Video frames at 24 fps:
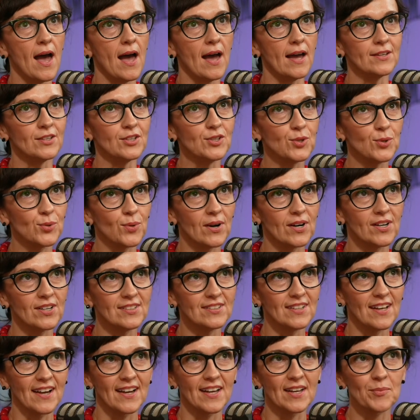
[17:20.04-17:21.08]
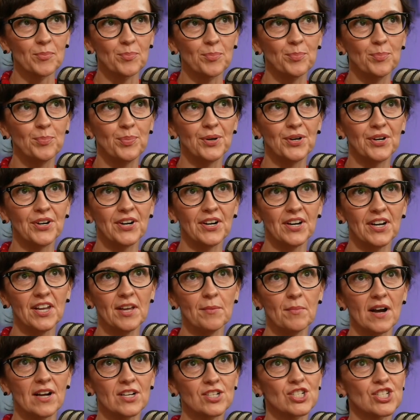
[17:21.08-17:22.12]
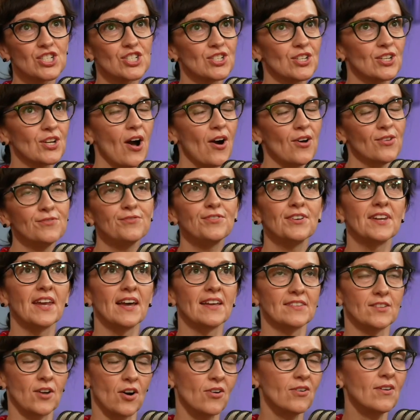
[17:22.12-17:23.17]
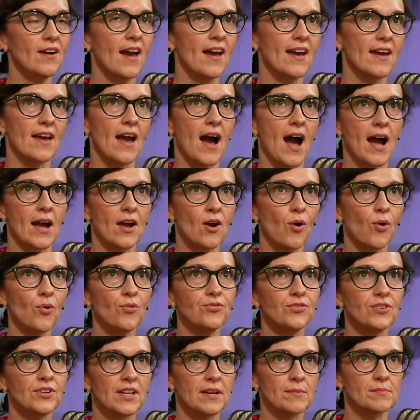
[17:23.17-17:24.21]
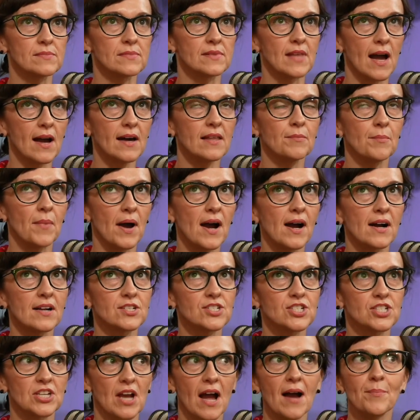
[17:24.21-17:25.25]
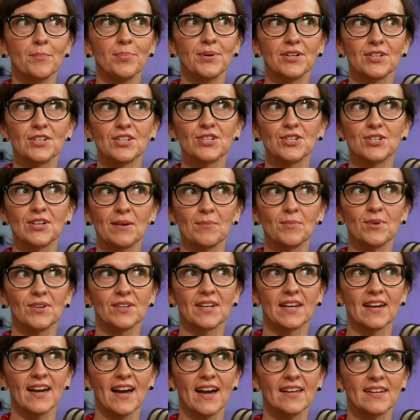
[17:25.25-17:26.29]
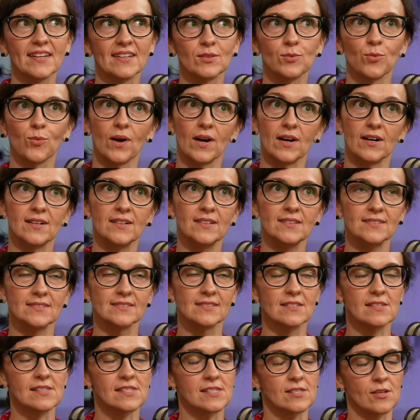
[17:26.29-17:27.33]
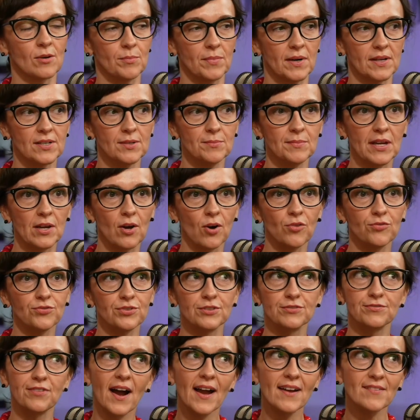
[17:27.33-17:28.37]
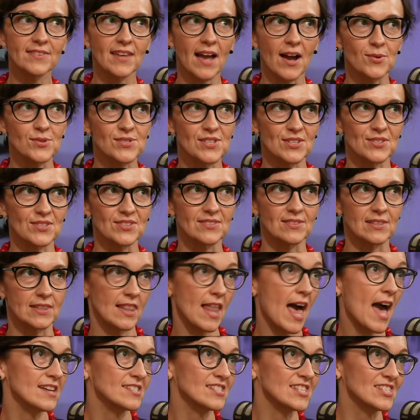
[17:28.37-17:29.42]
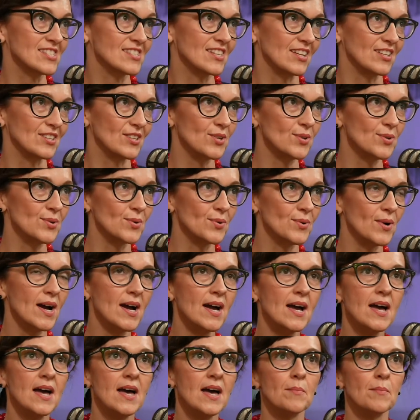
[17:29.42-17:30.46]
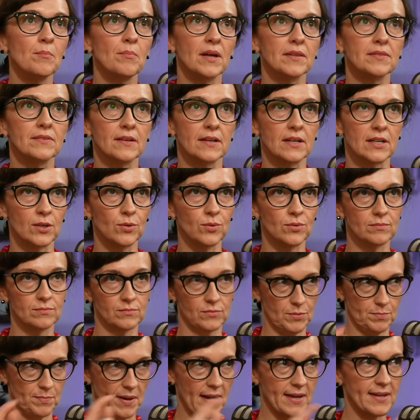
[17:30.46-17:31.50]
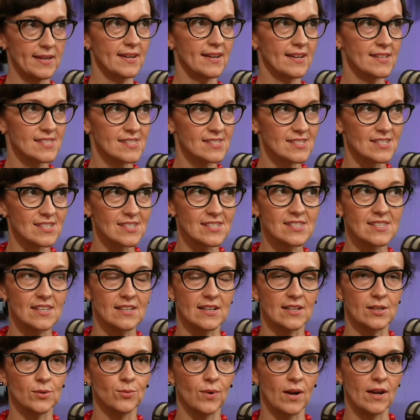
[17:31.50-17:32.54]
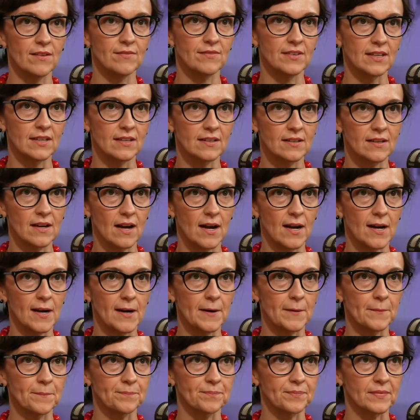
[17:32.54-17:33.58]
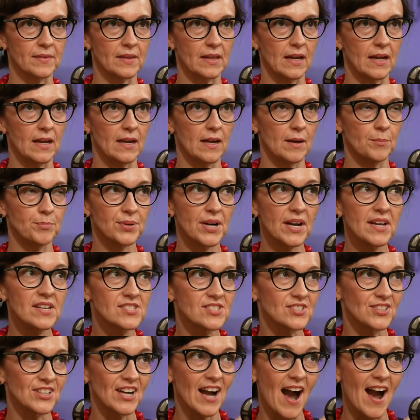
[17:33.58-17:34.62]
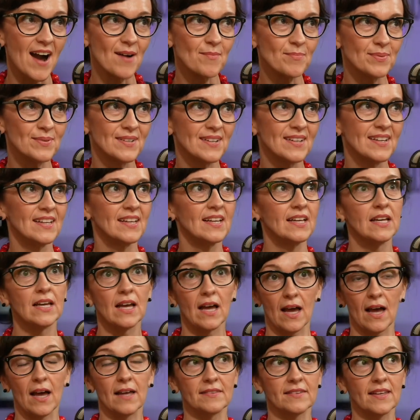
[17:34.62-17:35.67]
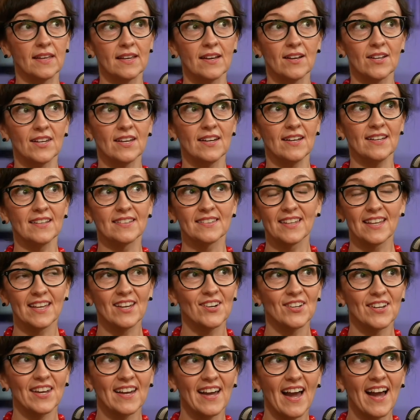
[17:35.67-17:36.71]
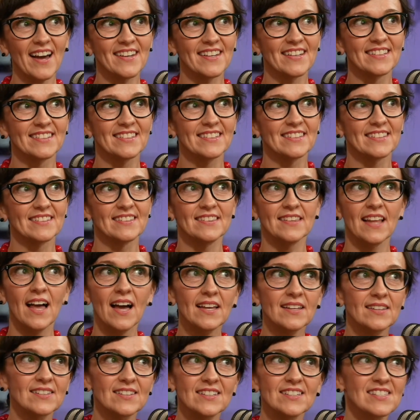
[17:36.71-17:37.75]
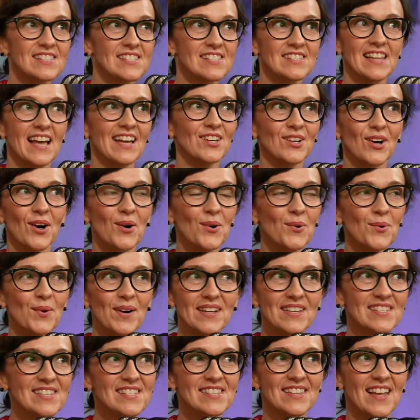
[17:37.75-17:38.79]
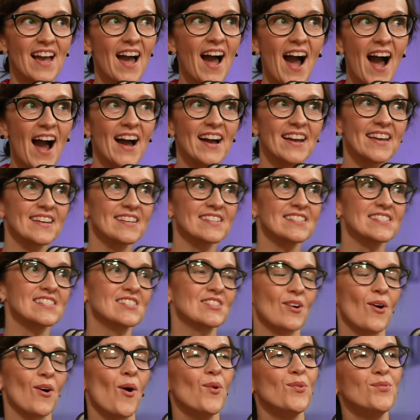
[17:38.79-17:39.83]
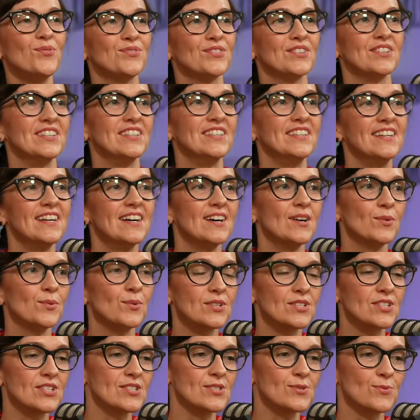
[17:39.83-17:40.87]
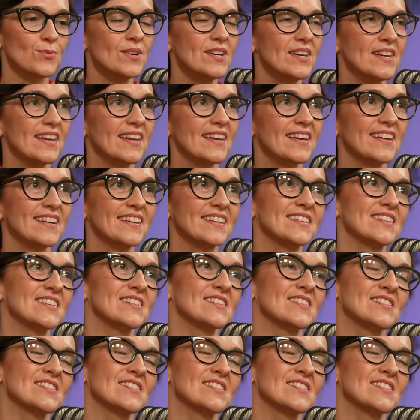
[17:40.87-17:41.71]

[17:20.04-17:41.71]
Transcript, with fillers: And you are like pretty much confident, okay, I offer them that much. I'm pretty sure I'm going to get it. Well, somebody may offer 5,000 less than you, but they are buying as is, they are waiving um, appraisal gap. And, and they're gonna they're gonna get it. Not it's not always the highest offer which is winning.